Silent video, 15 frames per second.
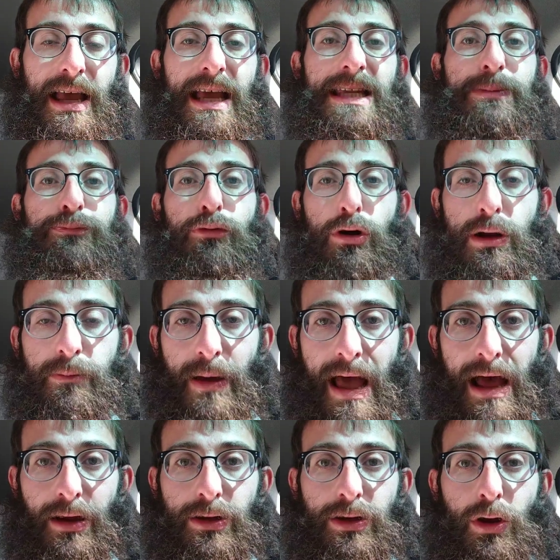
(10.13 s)
is brought
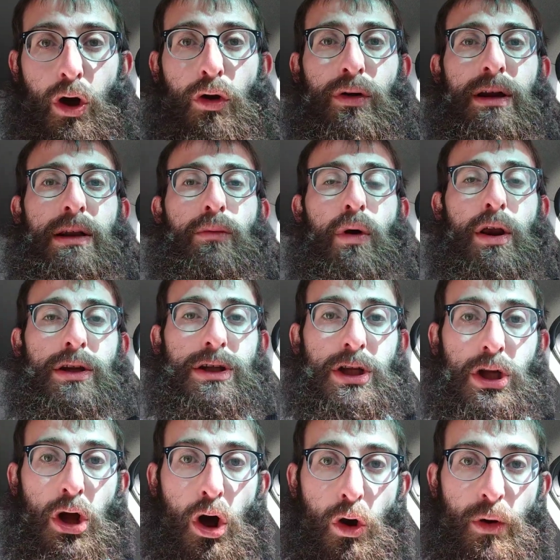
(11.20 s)
about only once
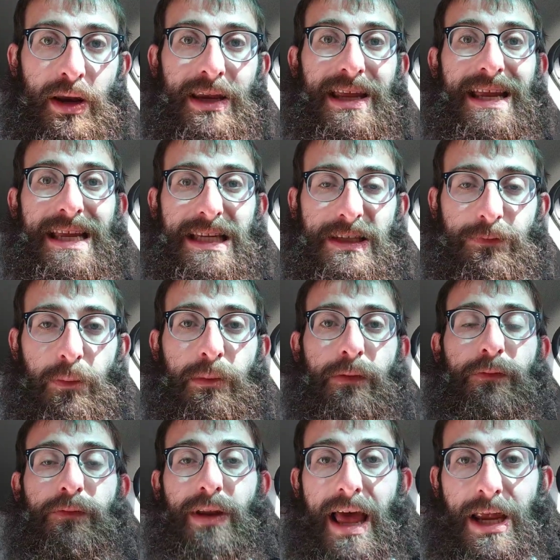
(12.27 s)
the Kohen eats from the
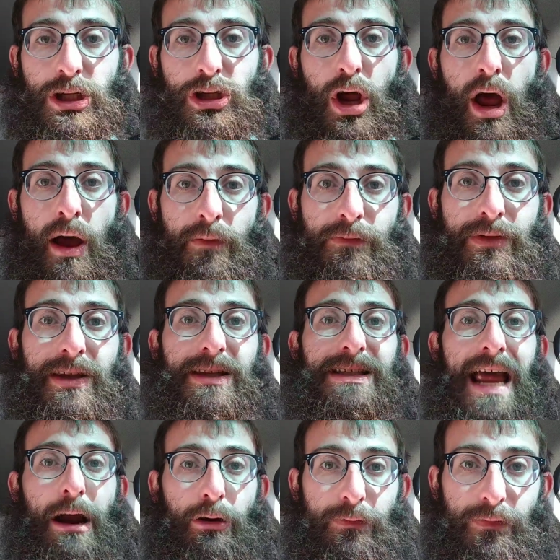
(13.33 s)
flesh of the
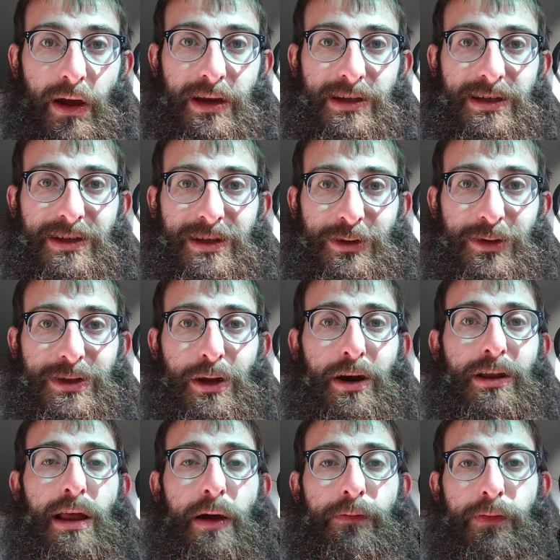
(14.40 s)
sacrifice. So it's
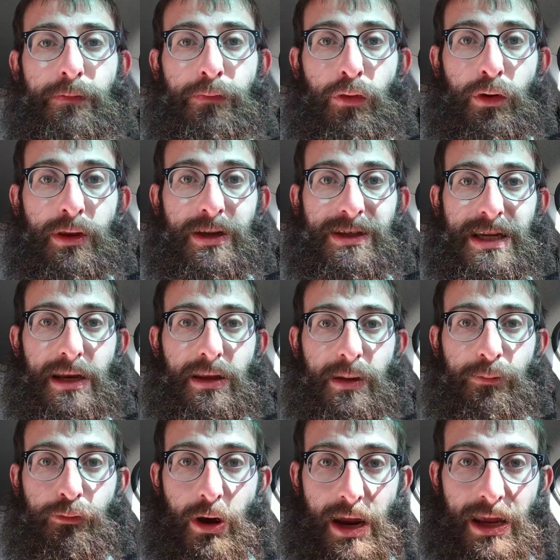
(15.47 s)
not enough for the sinner
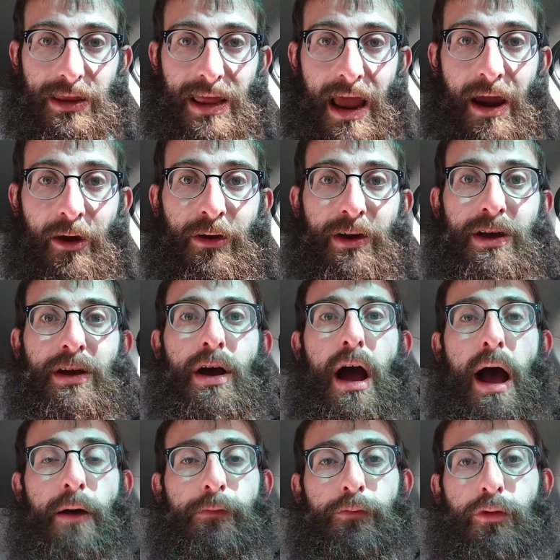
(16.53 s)
to bring their
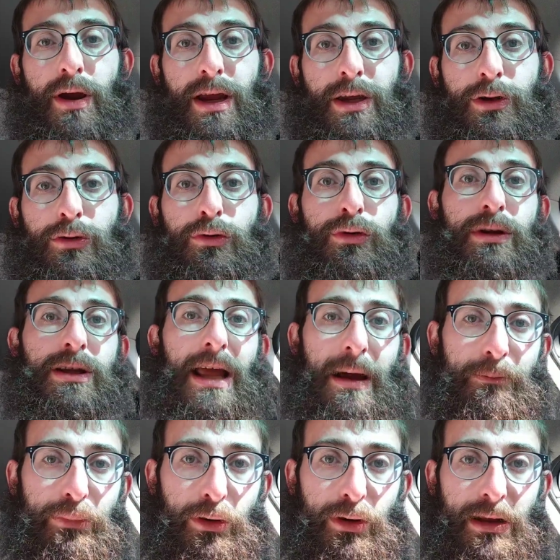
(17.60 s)
offering to the
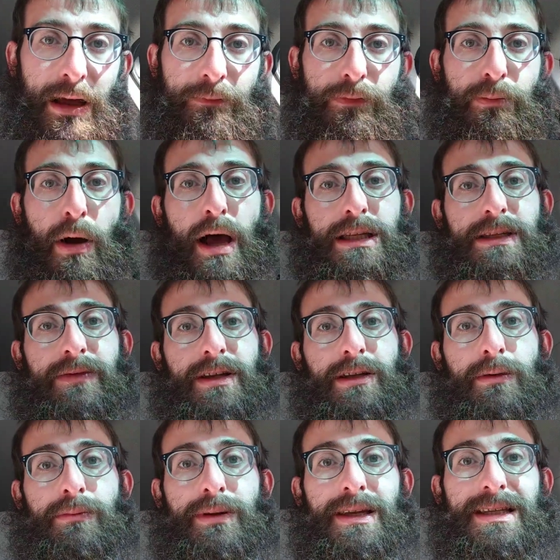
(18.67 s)
temple and for parts of it
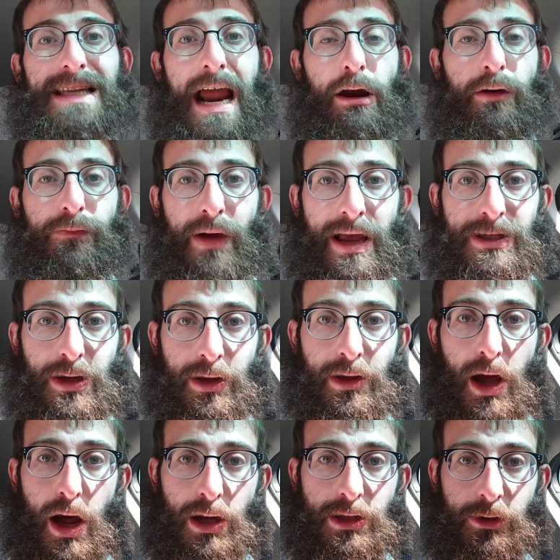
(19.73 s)
to be sacrificed on
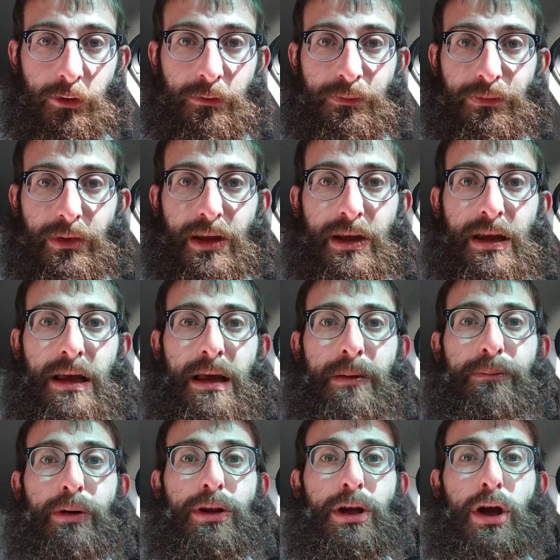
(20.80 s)
the altar,
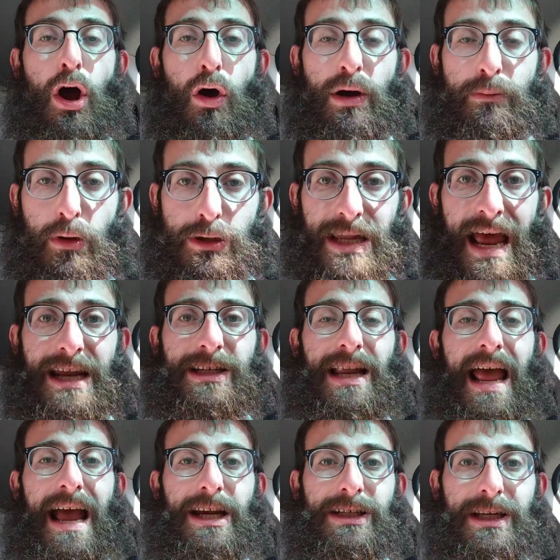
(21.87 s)
but the Kohen must
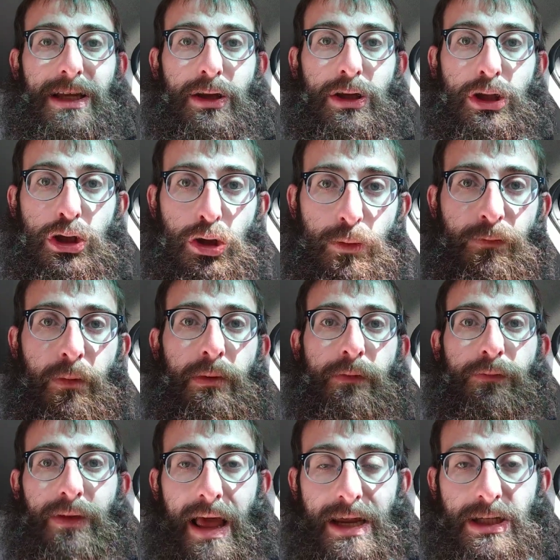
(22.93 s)
actually consume from
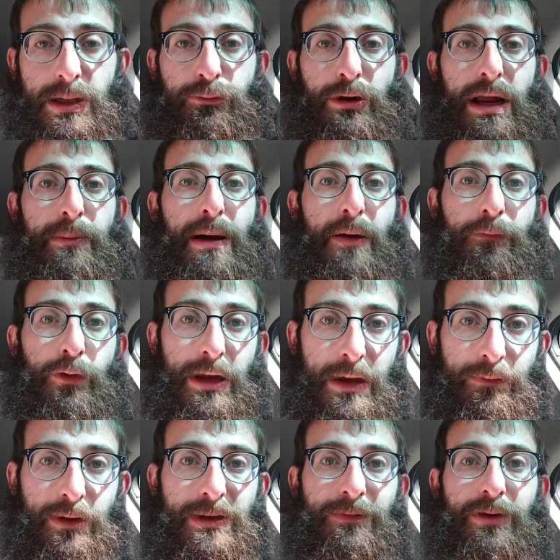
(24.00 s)
the flesh to bring about
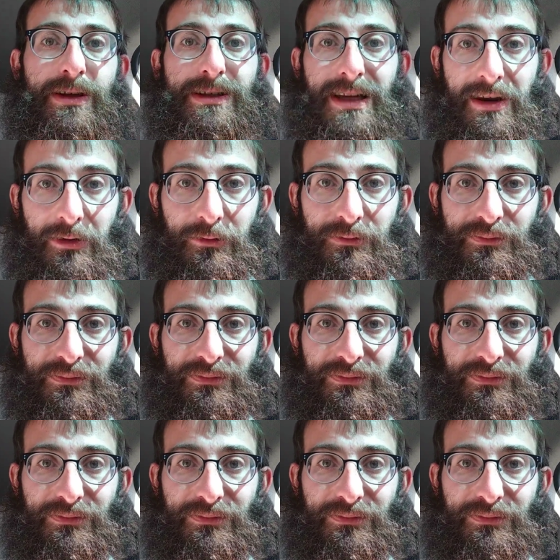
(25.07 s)
forgiveness for the sinner.